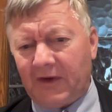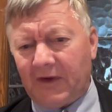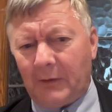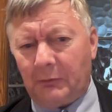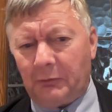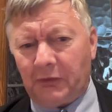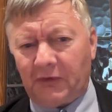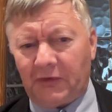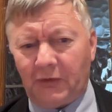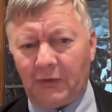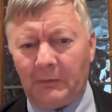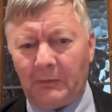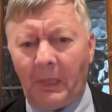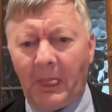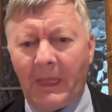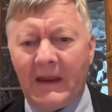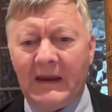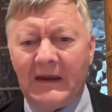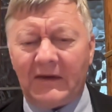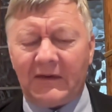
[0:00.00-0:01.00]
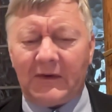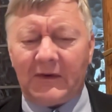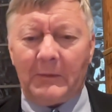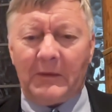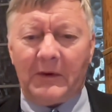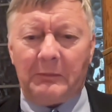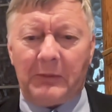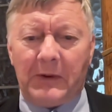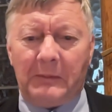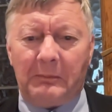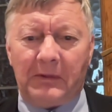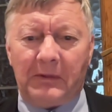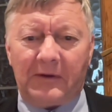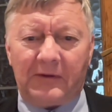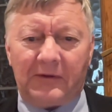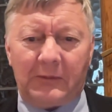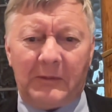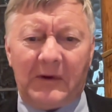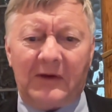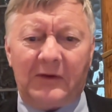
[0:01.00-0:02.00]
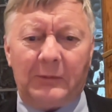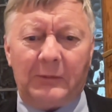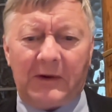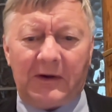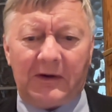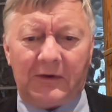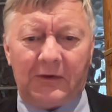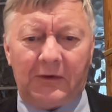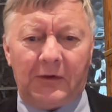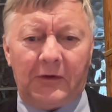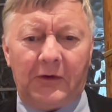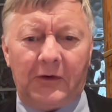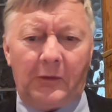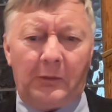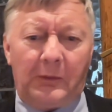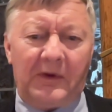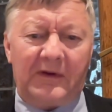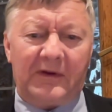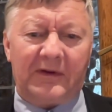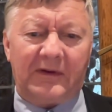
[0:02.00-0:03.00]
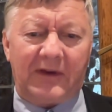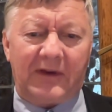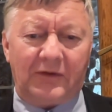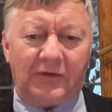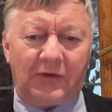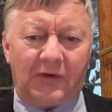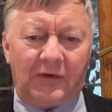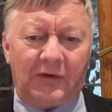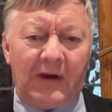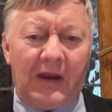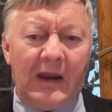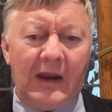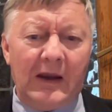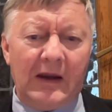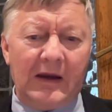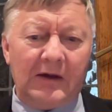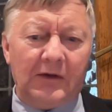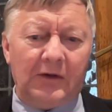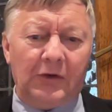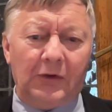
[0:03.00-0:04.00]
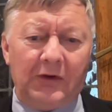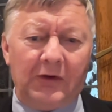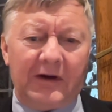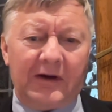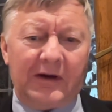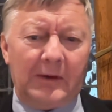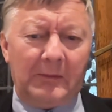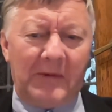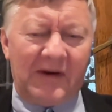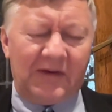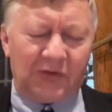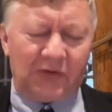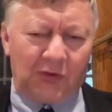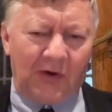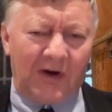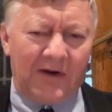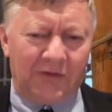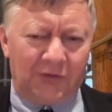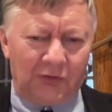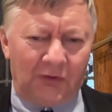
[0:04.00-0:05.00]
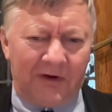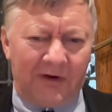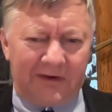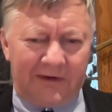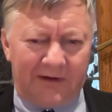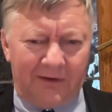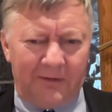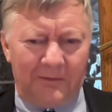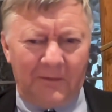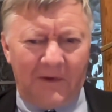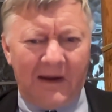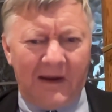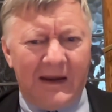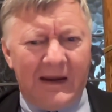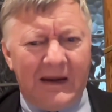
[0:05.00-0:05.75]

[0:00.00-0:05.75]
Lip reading: And I presume some of the people that are meant to be included are the ones that they're just including in the mass graves right now.